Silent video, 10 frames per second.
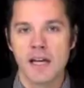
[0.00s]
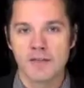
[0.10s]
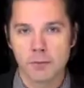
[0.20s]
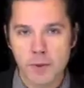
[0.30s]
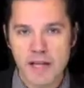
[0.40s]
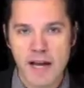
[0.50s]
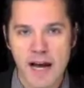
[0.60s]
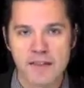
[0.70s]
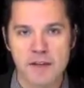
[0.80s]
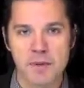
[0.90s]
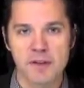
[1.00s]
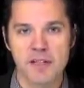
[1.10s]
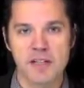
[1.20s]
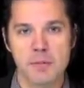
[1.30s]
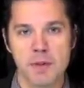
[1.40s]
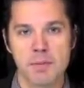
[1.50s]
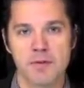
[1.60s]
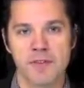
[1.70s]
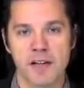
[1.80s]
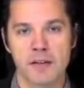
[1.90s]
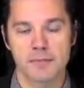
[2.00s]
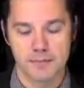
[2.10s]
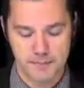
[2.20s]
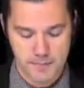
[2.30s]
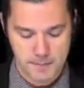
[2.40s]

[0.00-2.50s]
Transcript: If we had the ability to be perfect.